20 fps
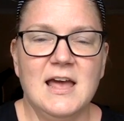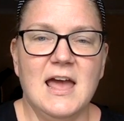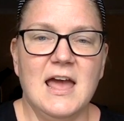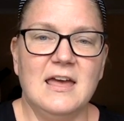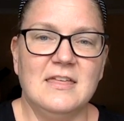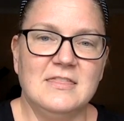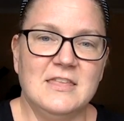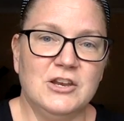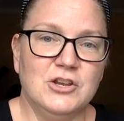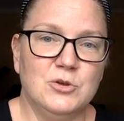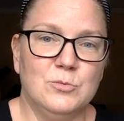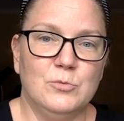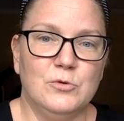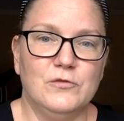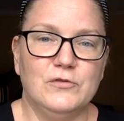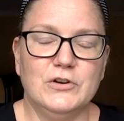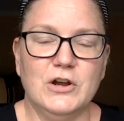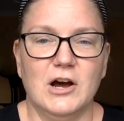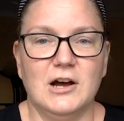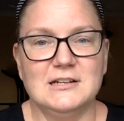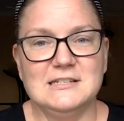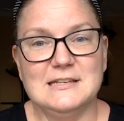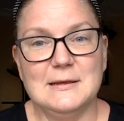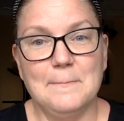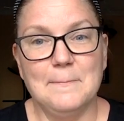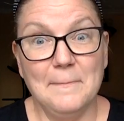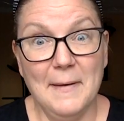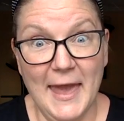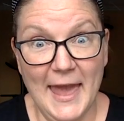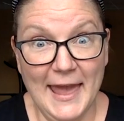and then you moved on to
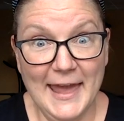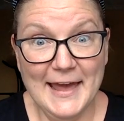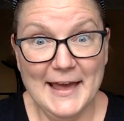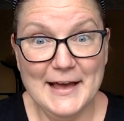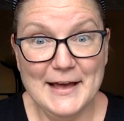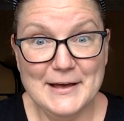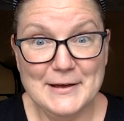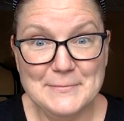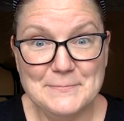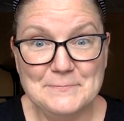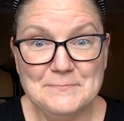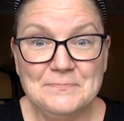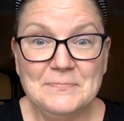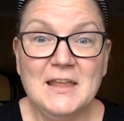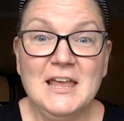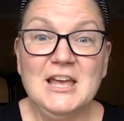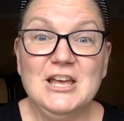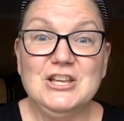Pam.